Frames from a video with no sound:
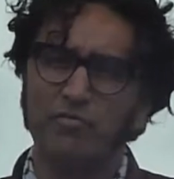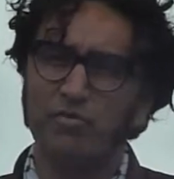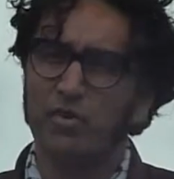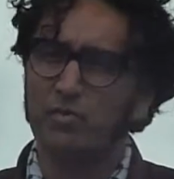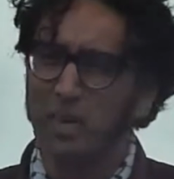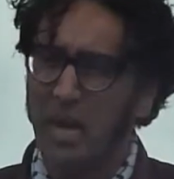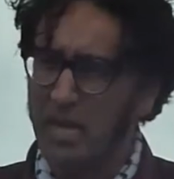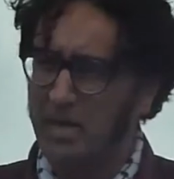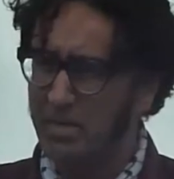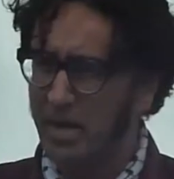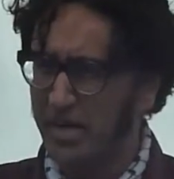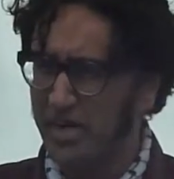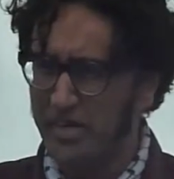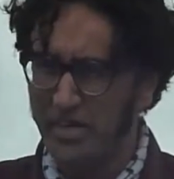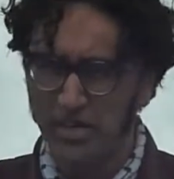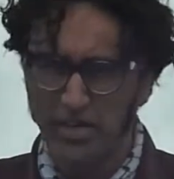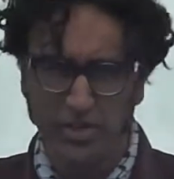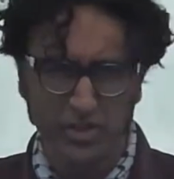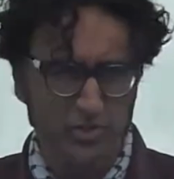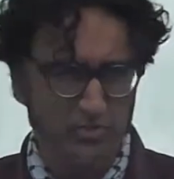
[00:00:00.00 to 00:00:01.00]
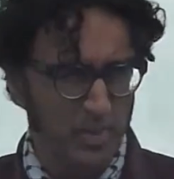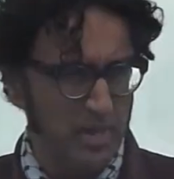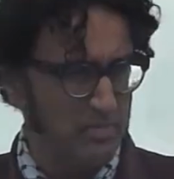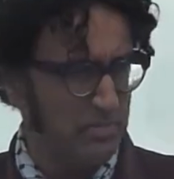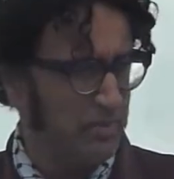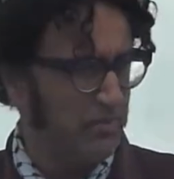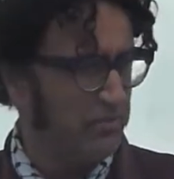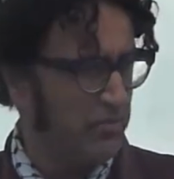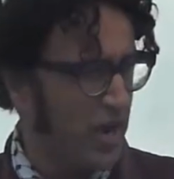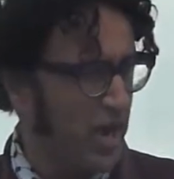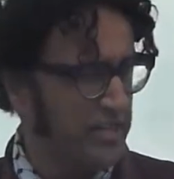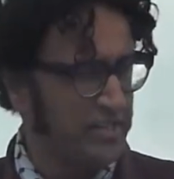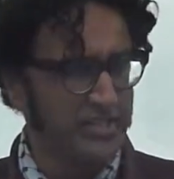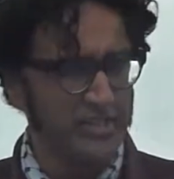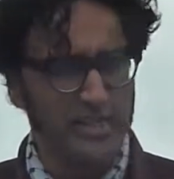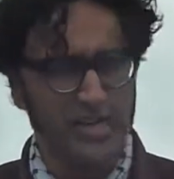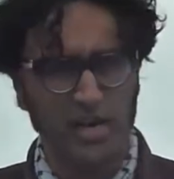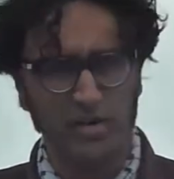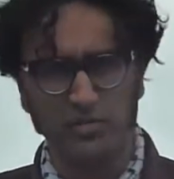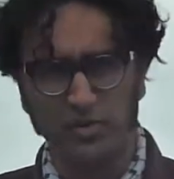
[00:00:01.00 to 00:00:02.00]
for many, many years, people fought
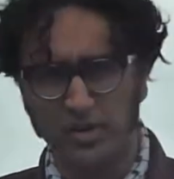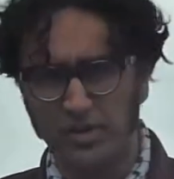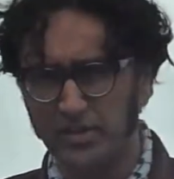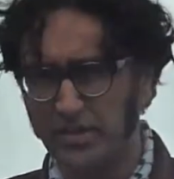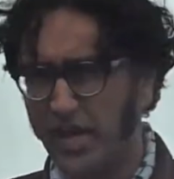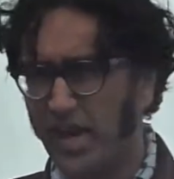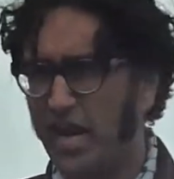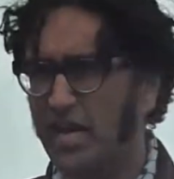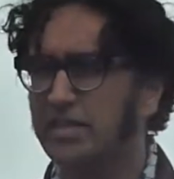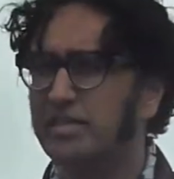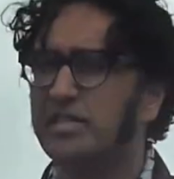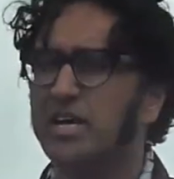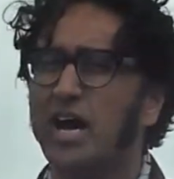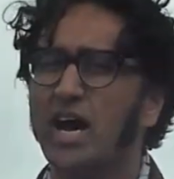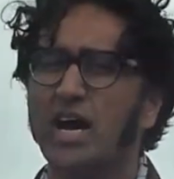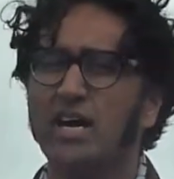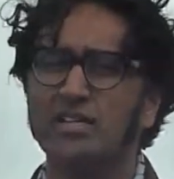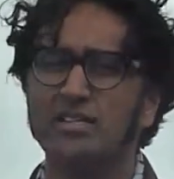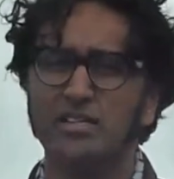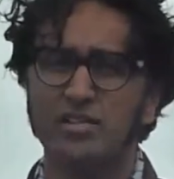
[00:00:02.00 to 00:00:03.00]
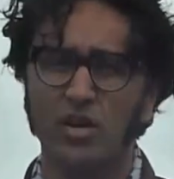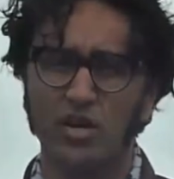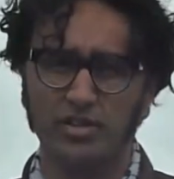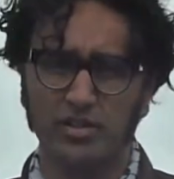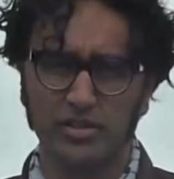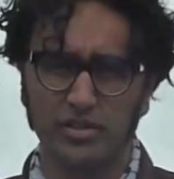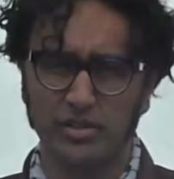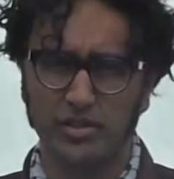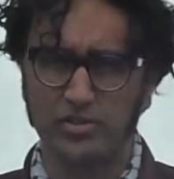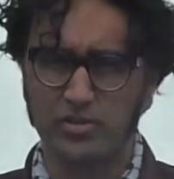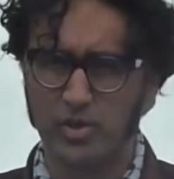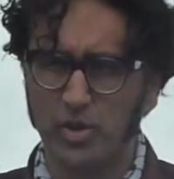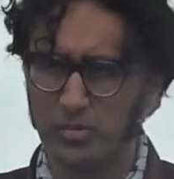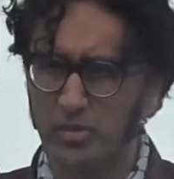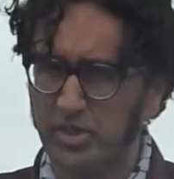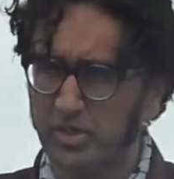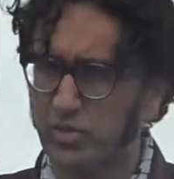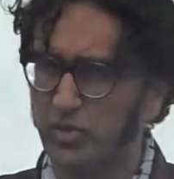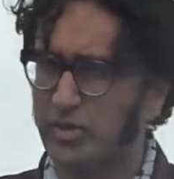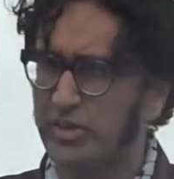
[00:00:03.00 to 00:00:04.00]
to get rid of the head tax and all of the
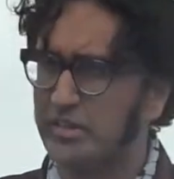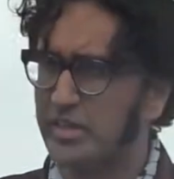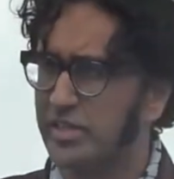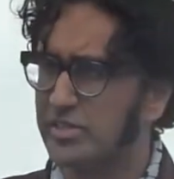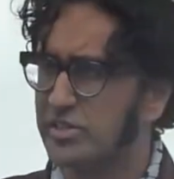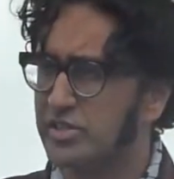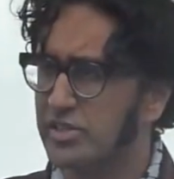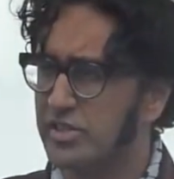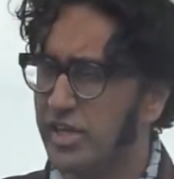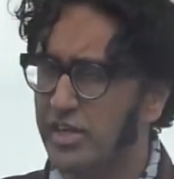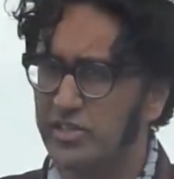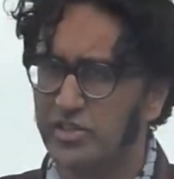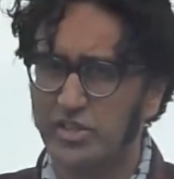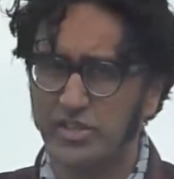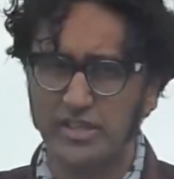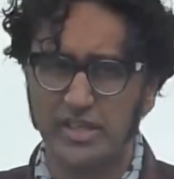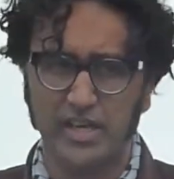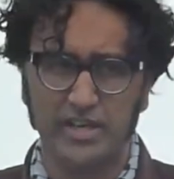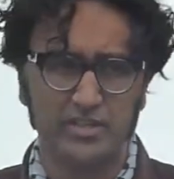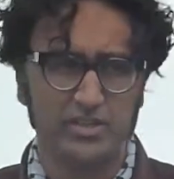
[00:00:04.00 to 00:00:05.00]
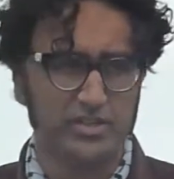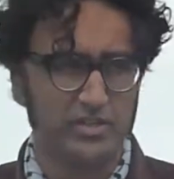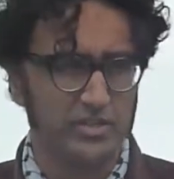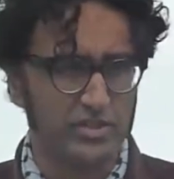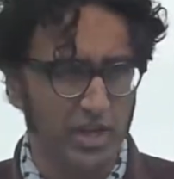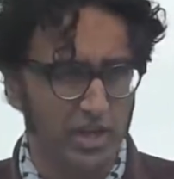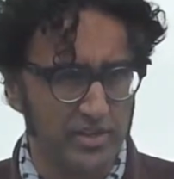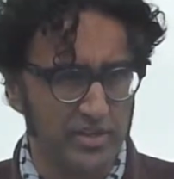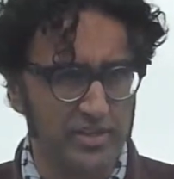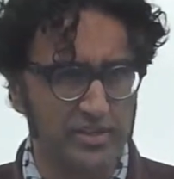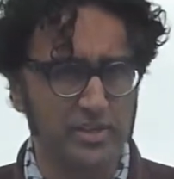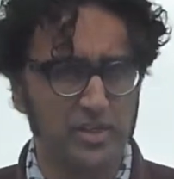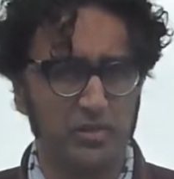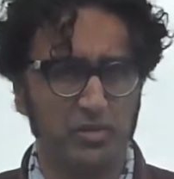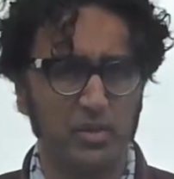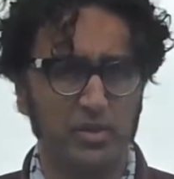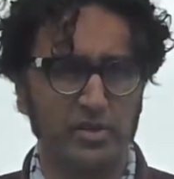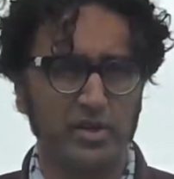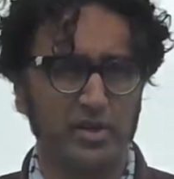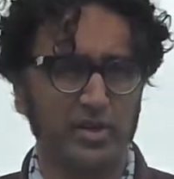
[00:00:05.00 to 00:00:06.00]
discriminatory legislation against the Chinese
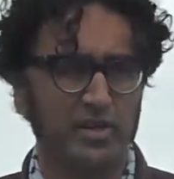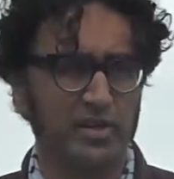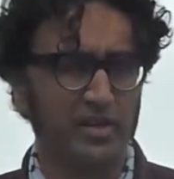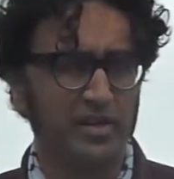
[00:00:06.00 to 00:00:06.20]
community.